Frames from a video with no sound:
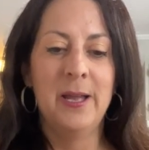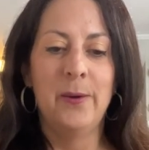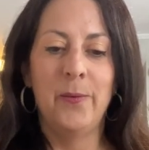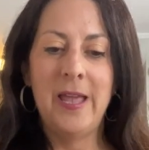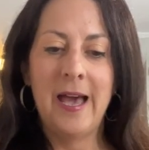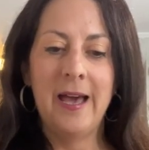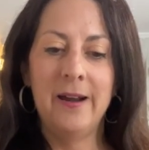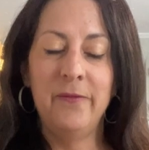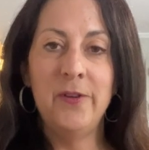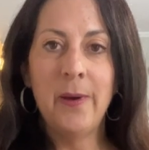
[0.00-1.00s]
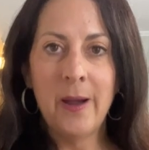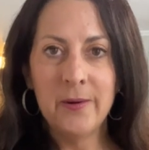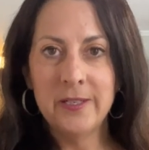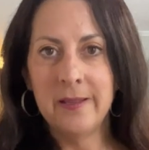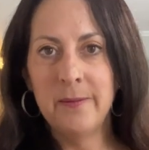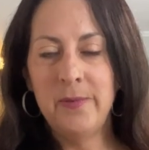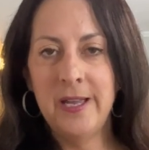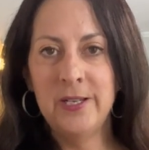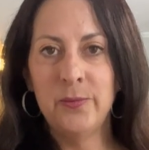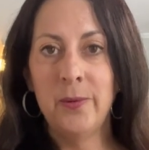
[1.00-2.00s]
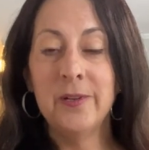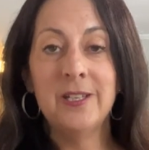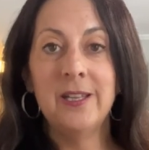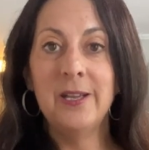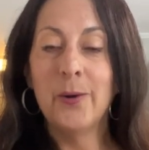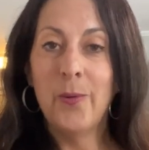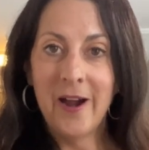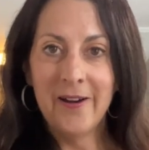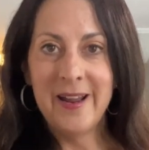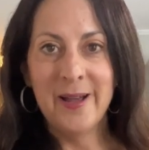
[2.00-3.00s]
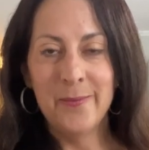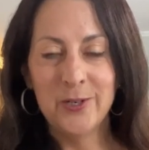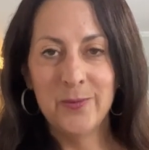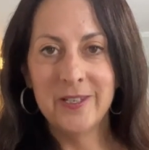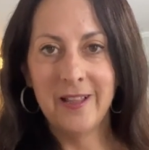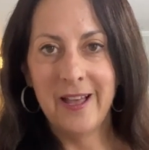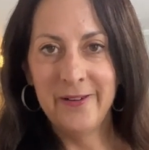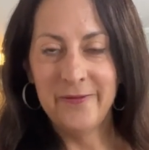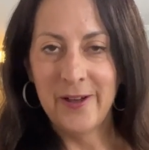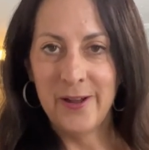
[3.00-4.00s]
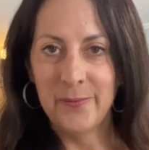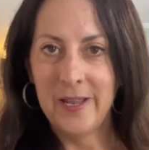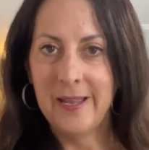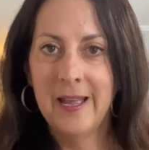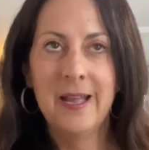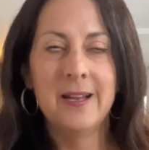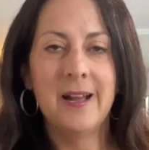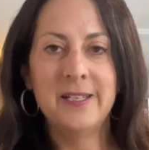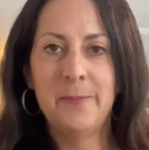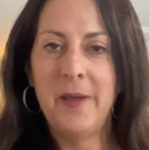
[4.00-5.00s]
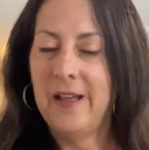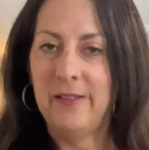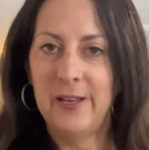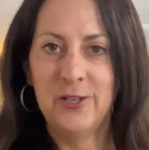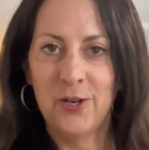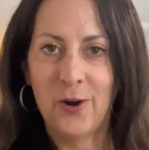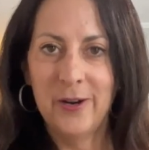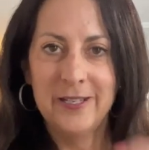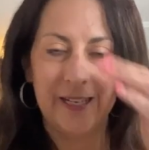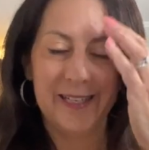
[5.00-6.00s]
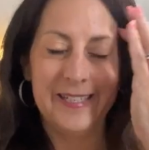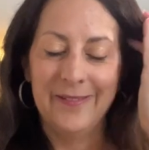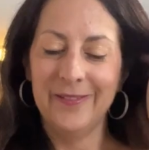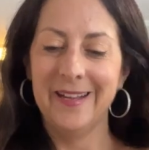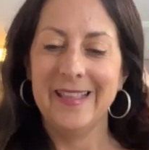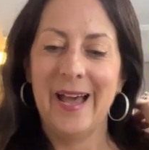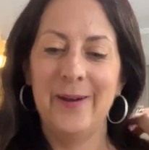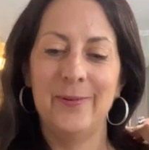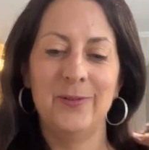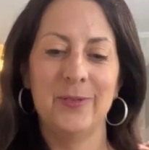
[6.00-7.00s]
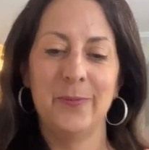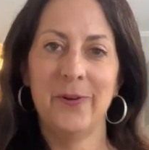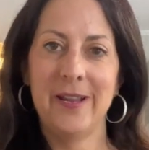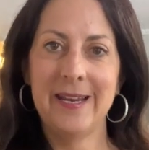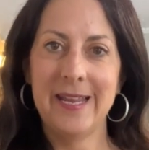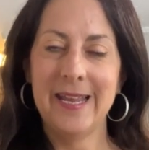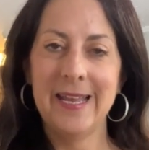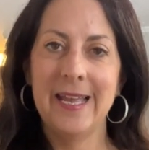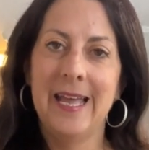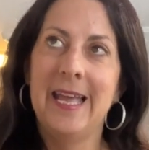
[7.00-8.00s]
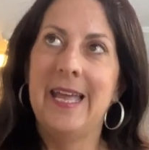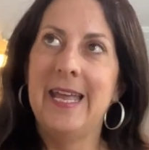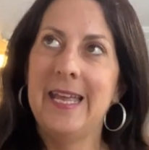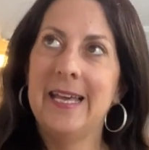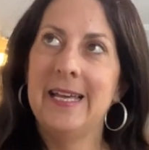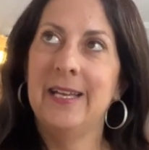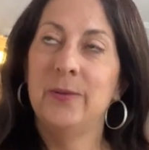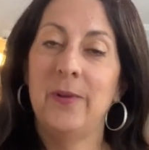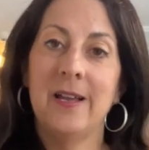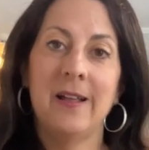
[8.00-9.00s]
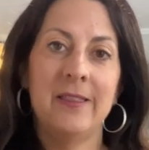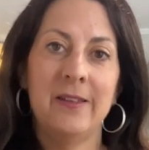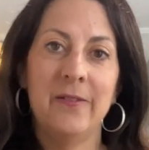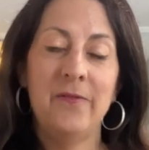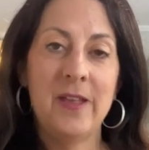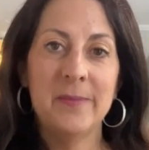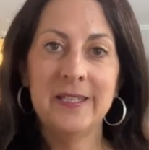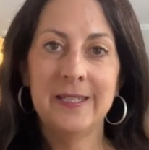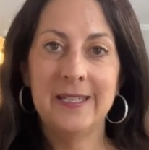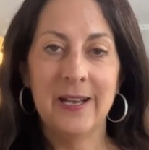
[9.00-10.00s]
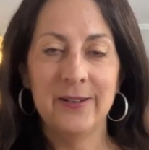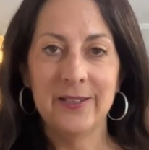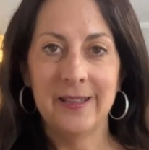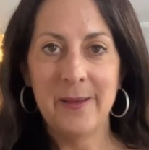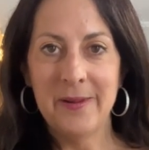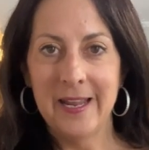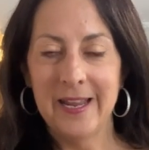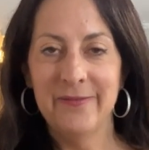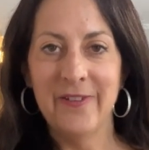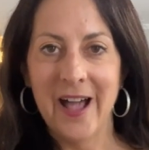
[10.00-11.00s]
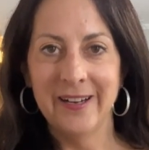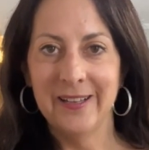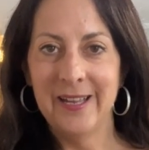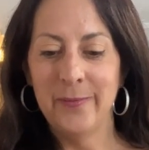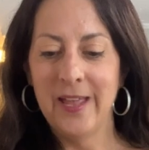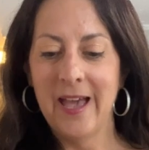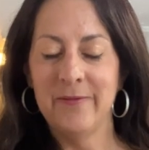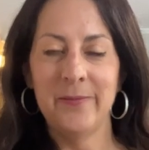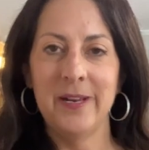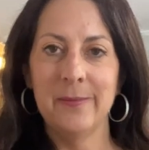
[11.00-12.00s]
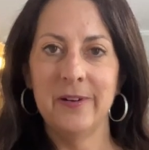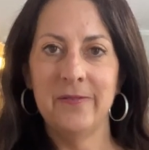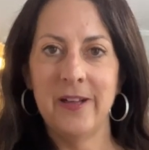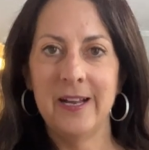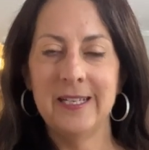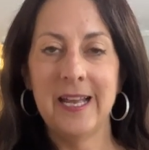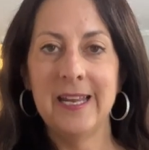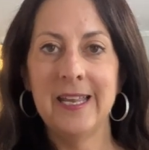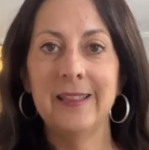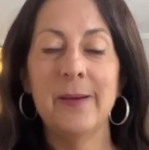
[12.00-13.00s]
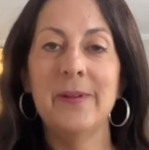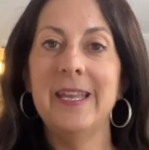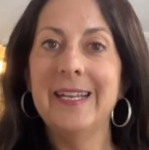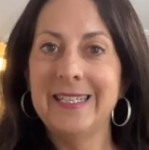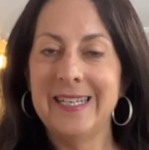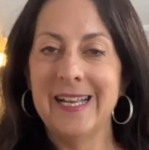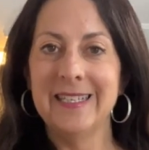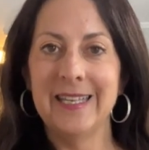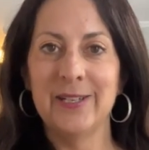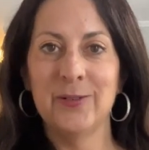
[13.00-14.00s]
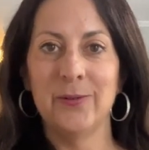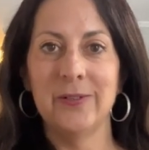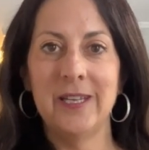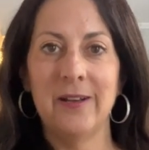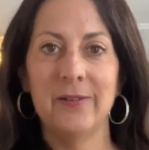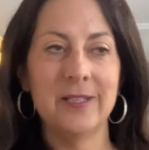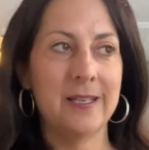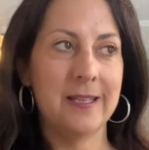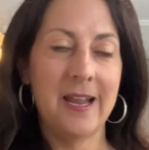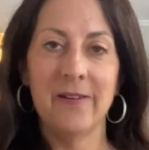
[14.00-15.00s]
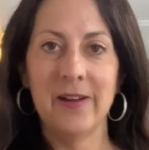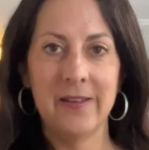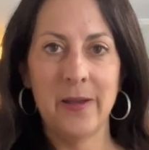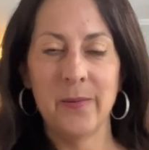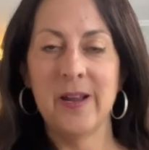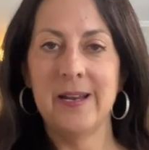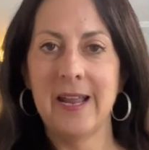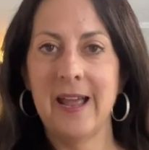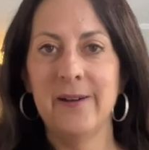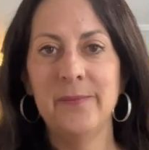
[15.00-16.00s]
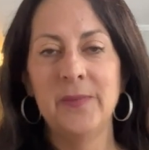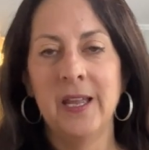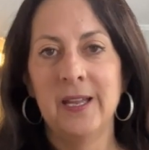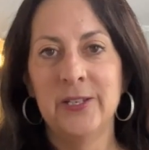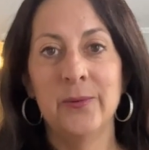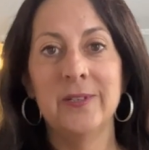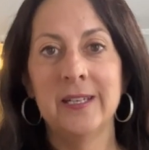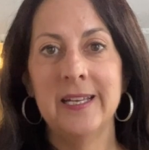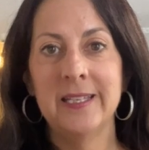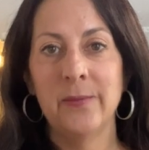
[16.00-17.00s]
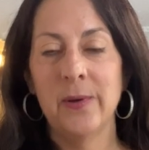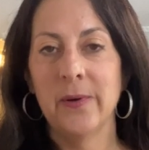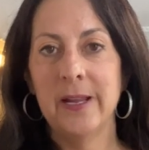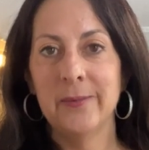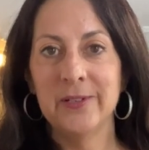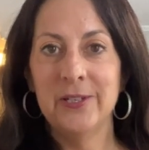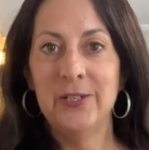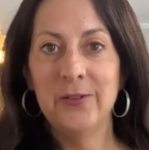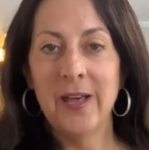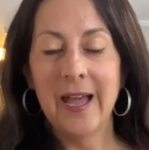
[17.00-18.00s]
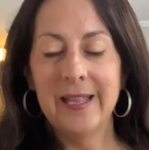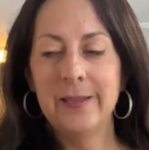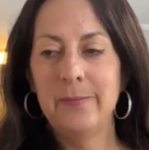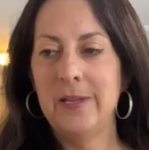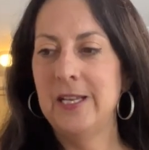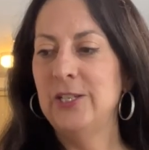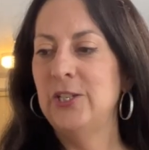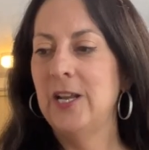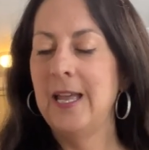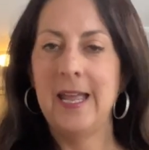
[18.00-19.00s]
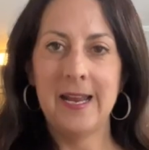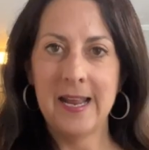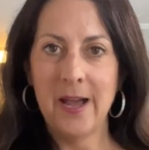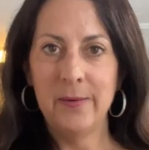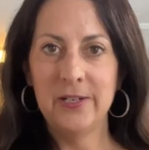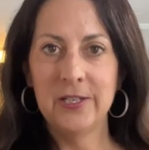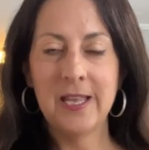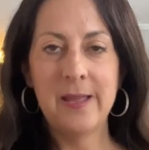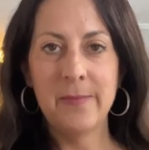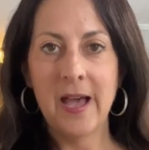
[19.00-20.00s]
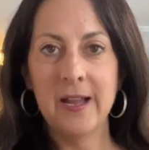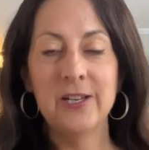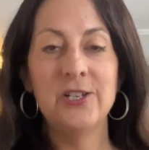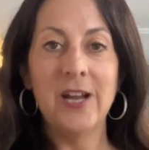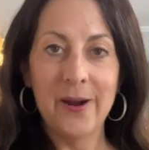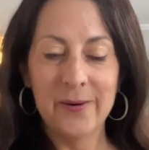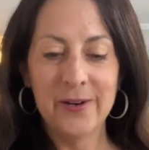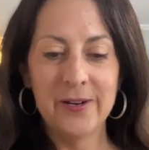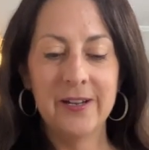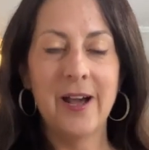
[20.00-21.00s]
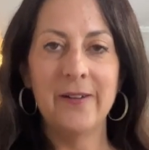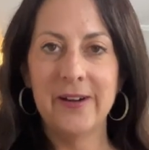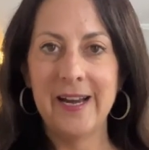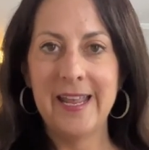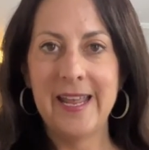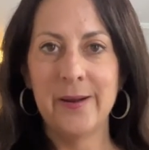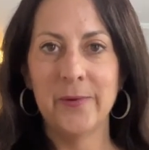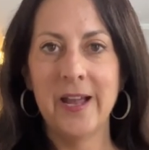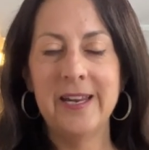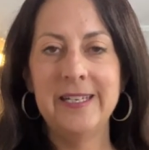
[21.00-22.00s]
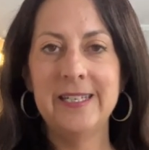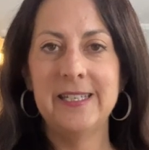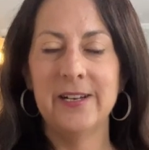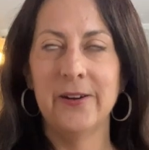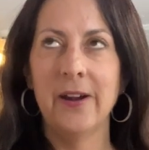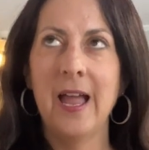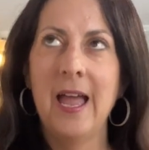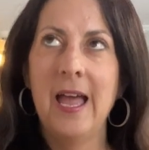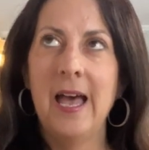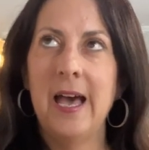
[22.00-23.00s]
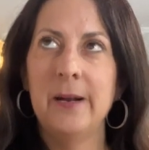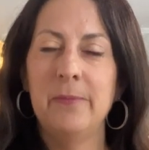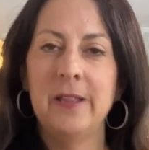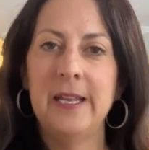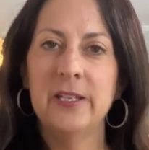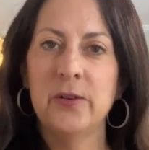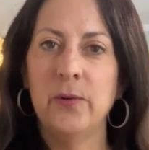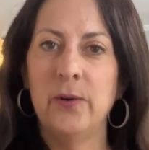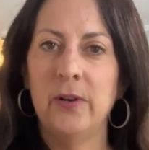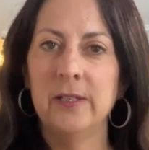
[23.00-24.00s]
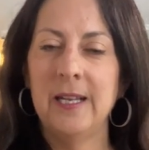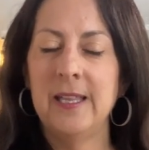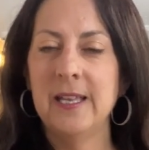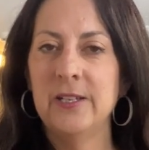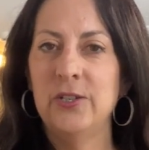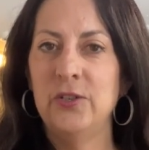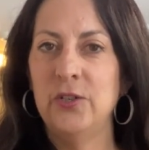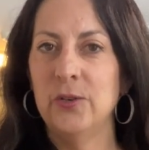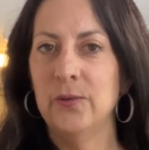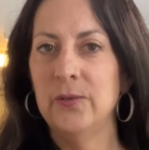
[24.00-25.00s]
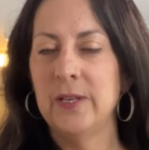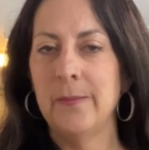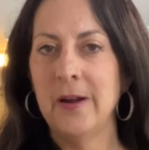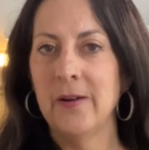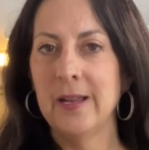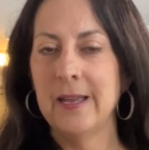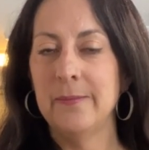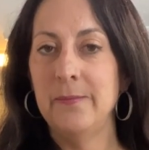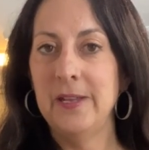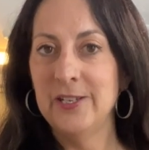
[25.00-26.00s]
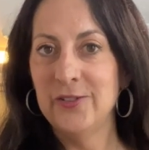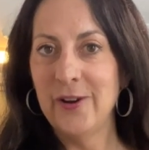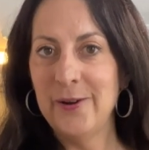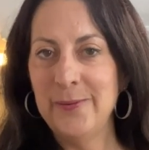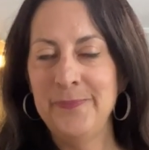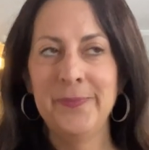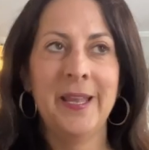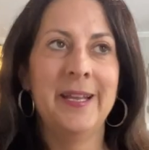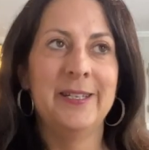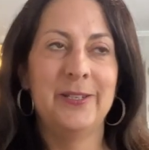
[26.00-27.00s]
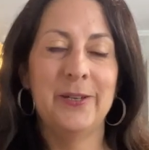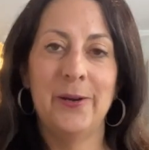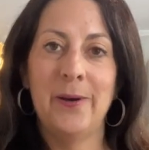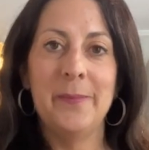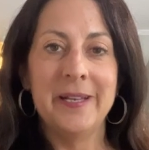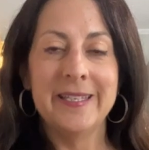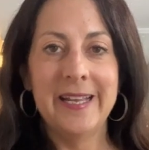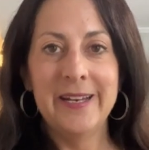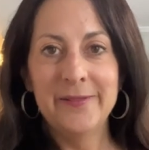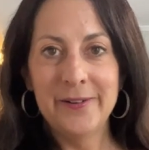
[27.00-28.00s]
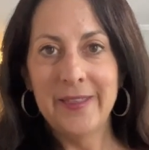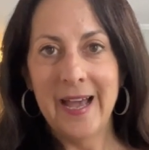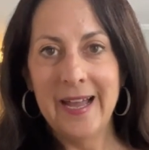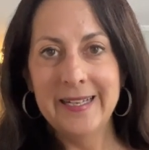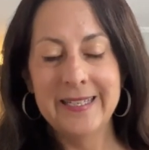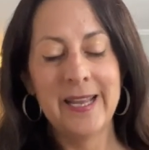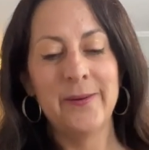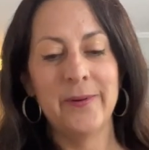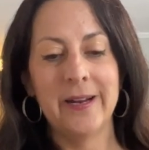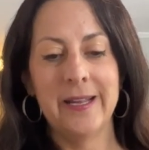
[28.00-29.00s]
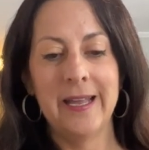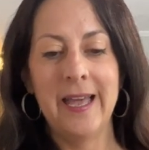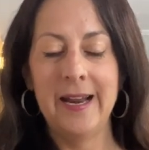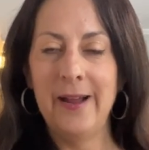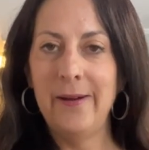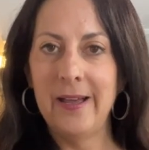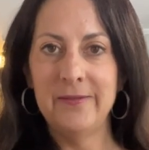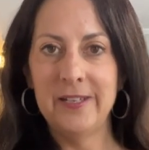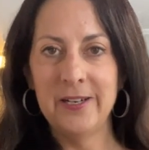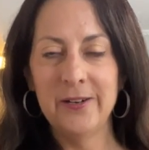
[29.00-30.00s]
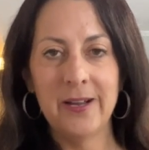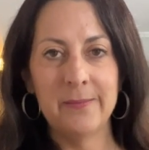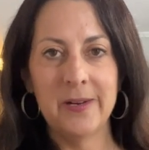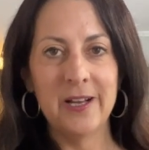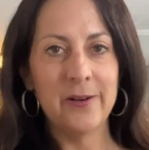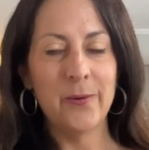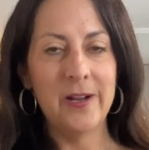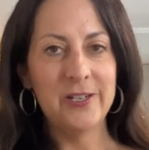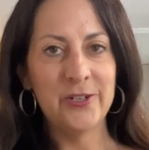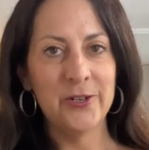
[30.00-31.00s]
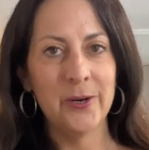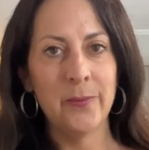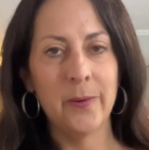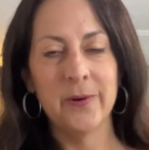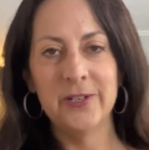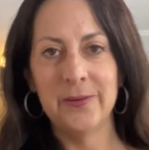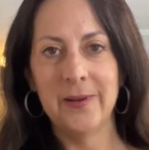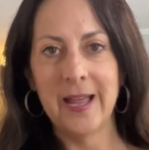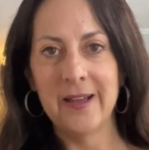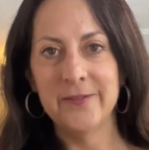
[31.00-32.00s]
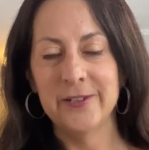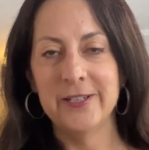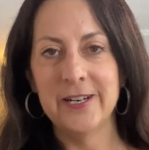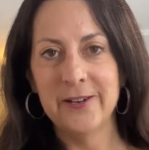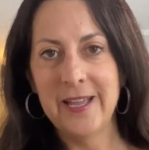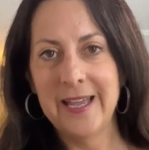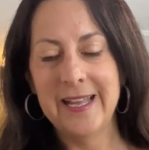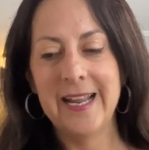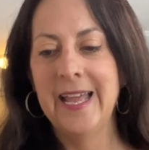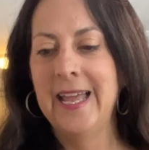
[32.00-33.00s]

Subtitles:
We had a few hours on the beach. We went to the aquarium, which was a lot of fun. We got to pet like sharks and stuff like that, which was pretty neat. And we got the famous Dell's lemonade finally. We haven't been able to find any lemonade stands that sold Dell's in the area that we're in now. So it was nice that we were able to do that at the beach. And now we just came back, showered, got ready, and we're headed to dinner at a place called, I think it's Joe's American Bistro. So I'm excited for that. We're gonna head out, have dinner. I'm not quite sure what we're doing after dinner yet.